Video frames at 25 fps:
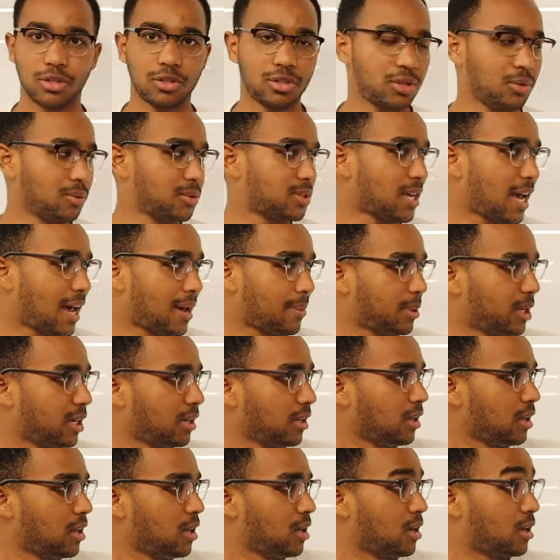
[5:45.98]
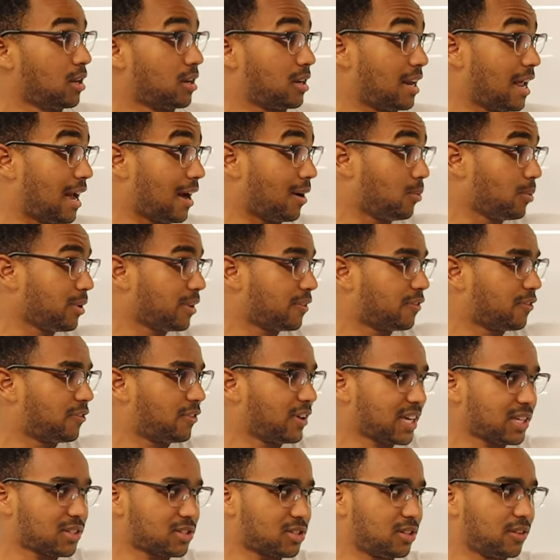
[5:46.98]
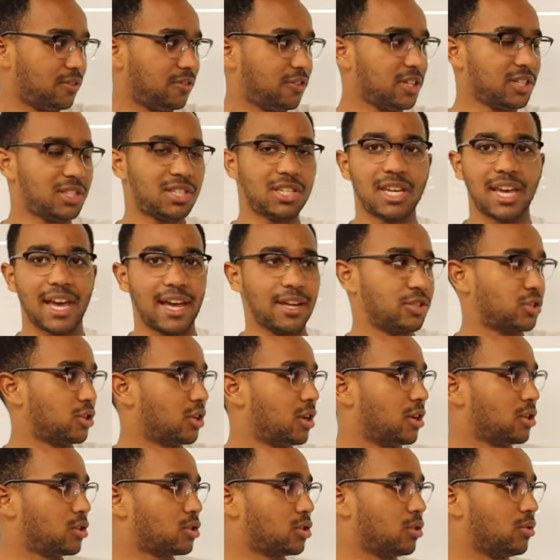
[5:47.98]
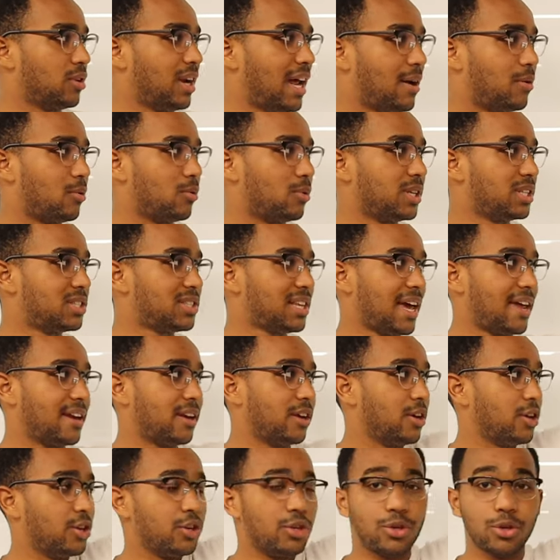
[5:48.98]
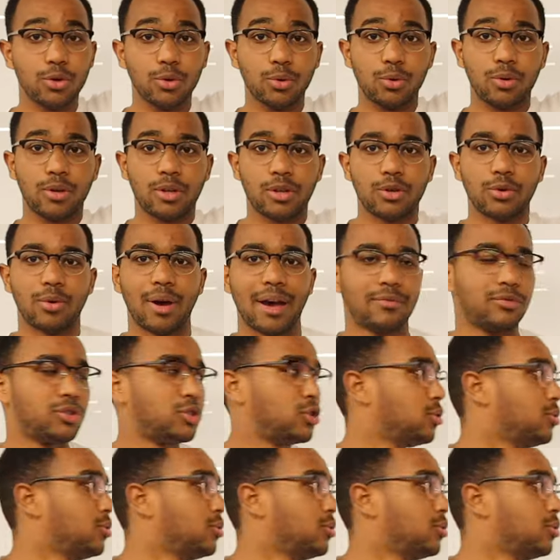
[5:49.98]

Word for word: do you see what's happening? Now we fix the VT edge. So now we said U, you have